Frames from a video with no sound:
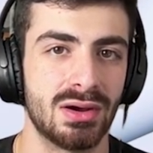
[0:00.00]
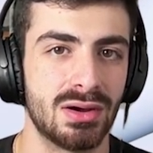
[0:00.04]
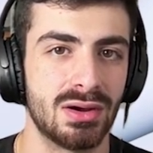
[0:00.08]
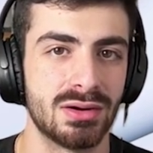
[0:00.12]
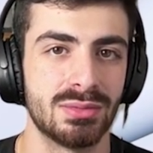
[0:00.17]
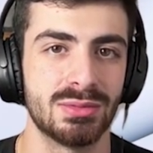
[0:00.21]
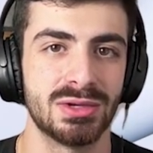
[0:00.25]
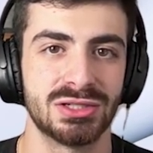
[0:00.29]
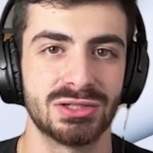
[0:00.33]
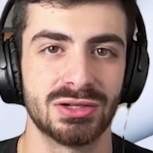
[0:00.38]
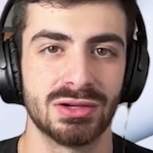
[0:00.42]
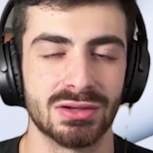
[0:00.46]

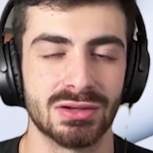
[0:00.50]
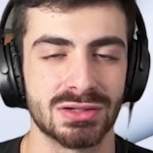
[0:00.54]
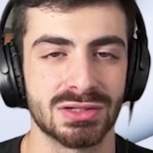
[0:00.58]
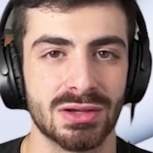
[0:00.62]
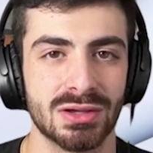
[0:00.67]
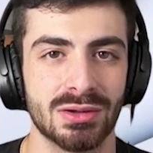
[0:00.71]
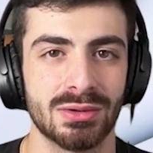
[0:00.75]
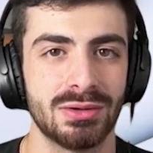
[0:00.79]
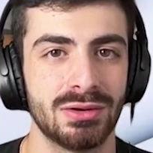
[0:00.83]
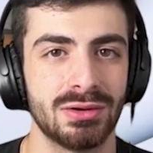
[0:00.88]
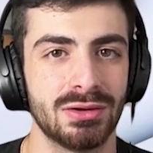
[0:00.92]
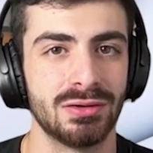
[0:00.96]
Automation
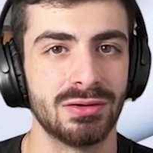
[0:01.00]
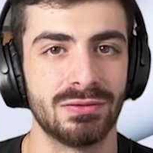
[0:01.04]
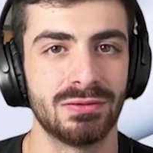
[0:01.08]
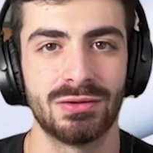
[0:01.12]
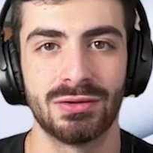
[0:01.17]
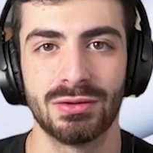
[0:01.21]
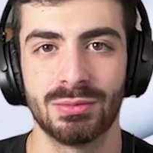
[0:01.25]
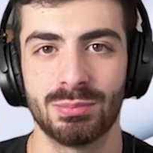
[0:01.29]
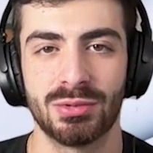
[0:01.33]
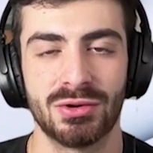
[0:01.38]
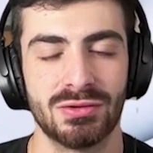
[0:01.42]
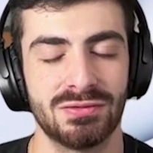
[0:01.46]
Accelerator
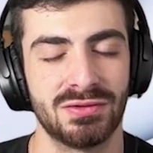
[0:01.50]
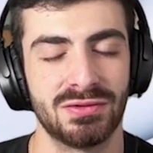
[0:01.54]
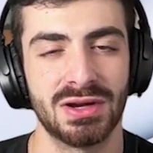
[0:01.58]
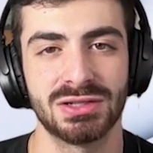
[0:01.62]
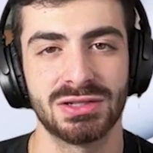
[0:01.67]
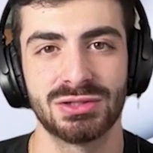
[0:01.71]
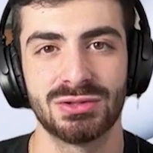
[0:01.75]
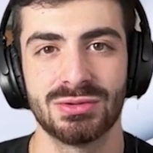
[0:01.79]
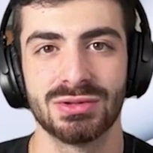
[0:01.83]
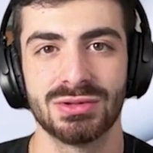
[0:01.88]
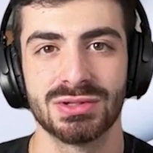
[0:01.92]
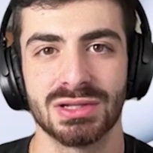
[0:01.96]
for
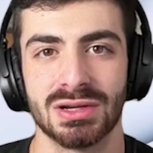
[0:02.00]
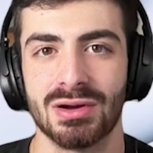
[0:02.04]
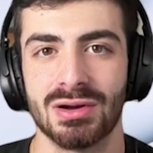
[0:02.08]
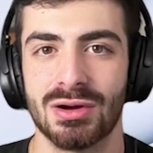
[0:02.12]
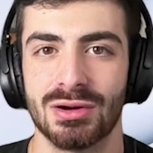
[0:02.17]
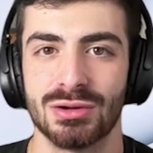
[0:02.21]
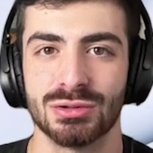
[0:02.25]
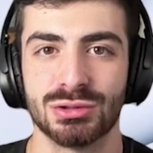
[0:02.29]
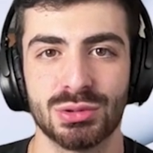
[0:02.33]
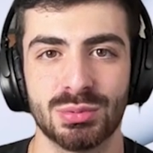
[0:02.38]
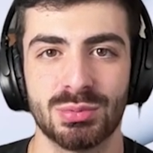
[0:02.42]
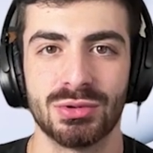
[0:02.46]
professionals and
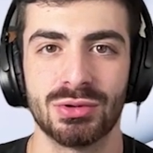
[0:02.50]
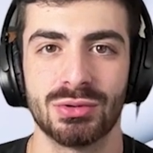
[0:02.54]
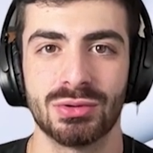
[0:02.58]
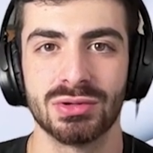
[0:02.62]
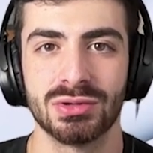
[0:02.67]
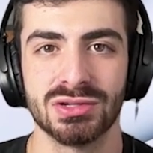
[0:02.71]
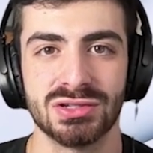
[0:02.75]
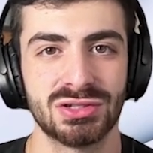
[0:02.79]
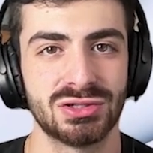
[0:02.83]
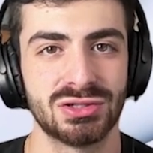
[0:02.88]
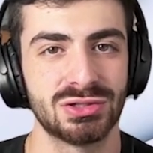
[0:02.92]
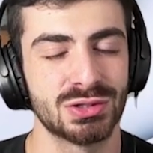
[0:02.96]

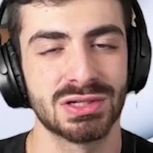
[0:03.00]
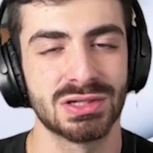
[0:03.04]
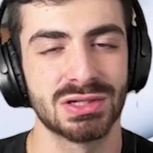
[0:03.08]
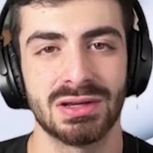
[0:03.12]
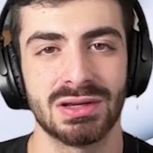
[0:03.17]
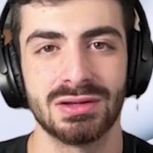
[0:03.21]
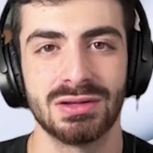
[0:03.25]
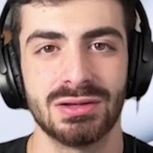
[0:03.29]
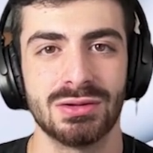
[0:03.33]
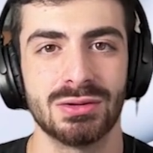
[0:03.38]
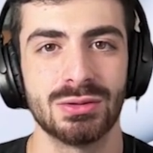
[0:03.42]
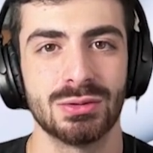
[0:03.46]
entrepreneurs just
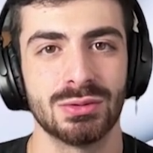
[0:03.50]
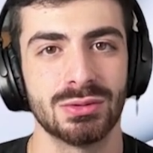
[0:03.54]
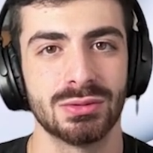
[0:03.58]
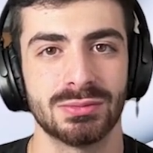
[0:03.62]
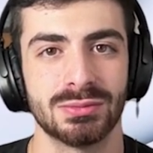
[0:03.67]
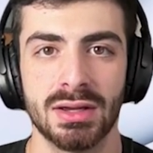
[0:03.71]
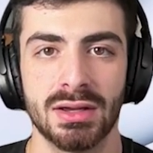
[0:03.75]
like you.